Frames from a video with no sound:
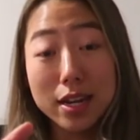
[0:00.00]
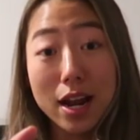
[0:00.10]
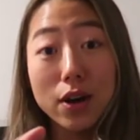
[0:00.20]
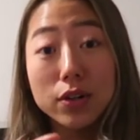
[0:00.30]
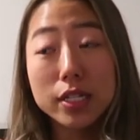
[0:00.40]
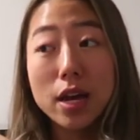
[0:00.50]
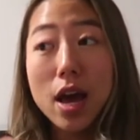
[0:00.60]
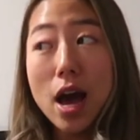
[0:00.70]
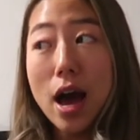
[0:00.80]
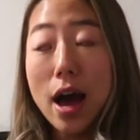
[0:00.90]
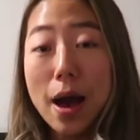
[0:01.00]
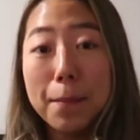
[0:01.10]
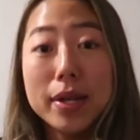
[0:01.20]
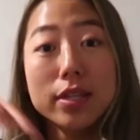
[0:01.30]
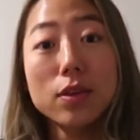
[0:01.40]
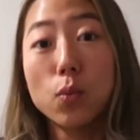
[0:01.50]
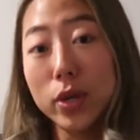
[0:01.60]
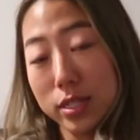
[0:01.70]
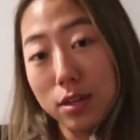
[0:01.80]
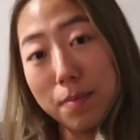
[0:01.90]
in and out, but it's on the
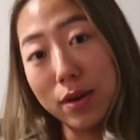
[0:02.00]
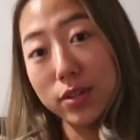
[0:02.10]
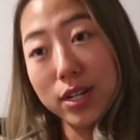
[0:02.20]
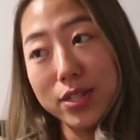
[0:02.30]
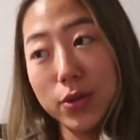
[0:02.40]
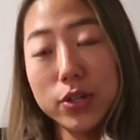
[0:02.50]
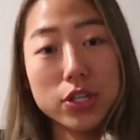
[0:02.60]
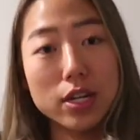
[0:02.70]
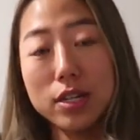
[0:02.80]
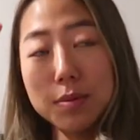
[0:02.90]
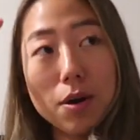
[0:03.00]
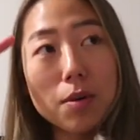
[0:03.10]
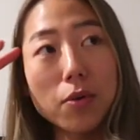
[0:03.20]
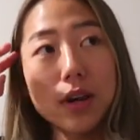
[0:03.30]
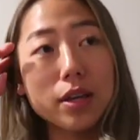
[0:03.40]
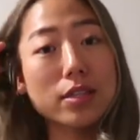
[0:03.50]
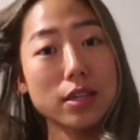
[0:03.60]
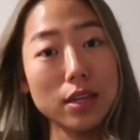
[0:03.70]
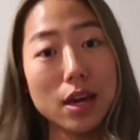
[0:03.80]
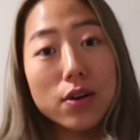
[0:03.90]
Whistler Mountain, so we're just gonna tomorrow morning
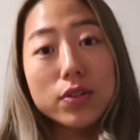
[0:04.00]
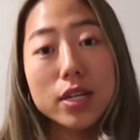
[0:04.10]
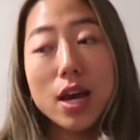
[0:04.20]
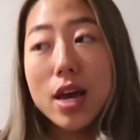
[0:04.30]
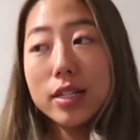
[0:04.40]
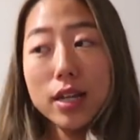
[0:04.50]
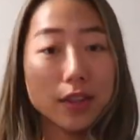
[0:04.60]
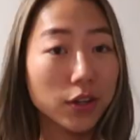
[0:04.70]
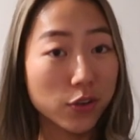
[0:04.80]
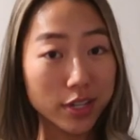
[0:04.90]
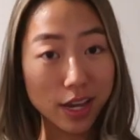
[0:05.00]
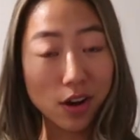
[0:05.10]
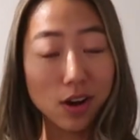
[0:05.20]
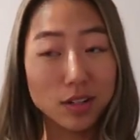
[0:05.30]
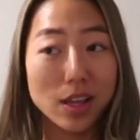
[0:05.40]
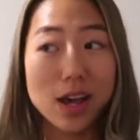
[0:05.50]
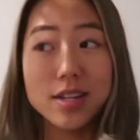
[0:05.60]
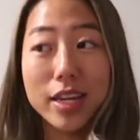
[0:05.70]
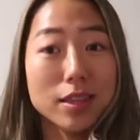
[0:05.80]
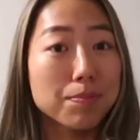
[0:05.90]
ski out, take the Creekside
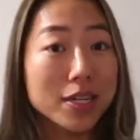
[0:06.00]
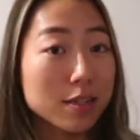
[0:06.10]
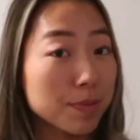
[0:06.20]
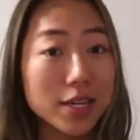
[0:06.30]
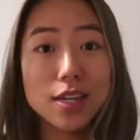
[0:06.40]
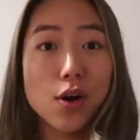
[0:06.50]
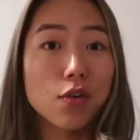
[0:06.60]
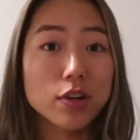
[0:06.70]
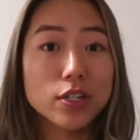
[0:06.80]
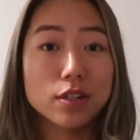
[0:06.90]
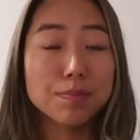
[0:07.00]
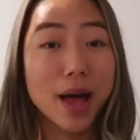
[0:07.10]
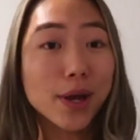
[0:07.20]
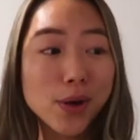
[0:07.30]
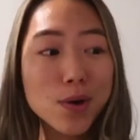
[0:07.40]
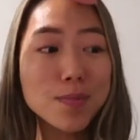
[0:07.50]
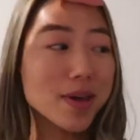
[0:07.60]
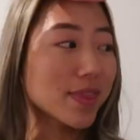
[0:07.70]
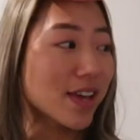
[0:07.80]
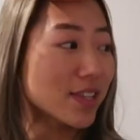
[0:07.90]
Gondola, take the Peak to Peak over to Blackcomb,
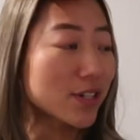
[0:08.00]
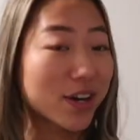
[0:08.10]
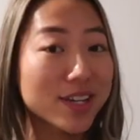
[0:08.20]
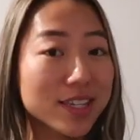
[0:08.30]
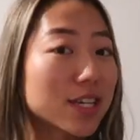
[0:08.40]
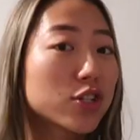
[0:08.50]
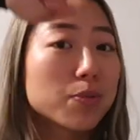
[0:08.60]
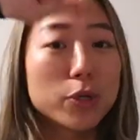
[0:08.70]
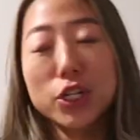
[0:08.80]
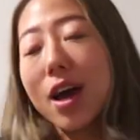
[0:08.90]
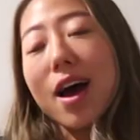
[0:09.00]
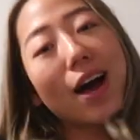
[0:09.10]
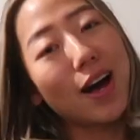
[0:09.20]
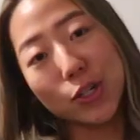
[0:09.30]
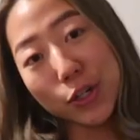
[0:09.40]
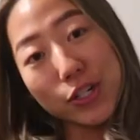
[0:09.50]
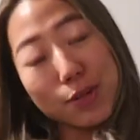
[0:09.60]
and then start our ski trip, which I'll show you